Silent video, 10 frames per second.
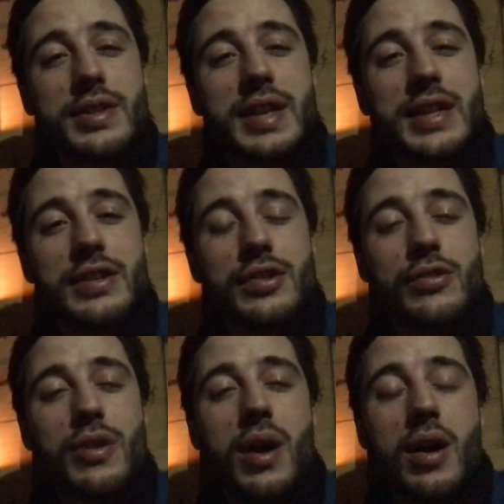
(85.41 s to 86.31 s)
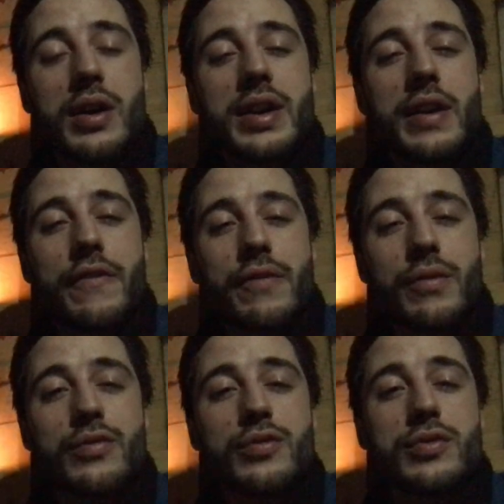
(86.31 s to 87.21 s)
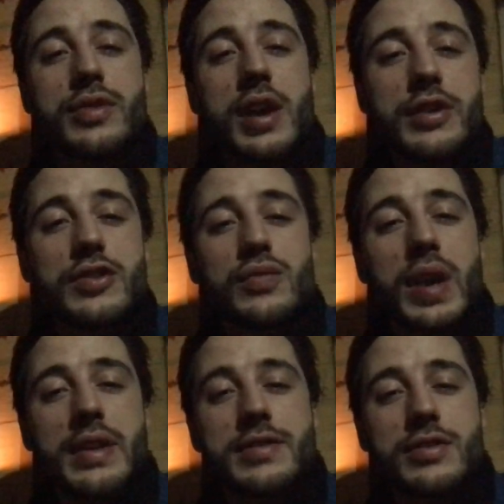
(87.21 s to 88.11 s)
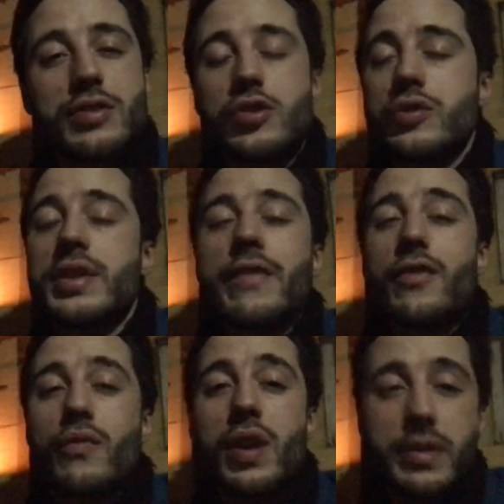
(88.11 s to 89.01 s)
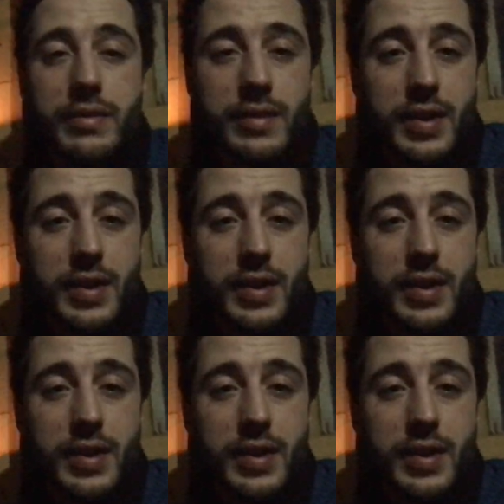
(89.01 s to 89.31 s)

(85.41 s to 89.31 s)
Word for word: that you are careful to not sweat. So you should never run.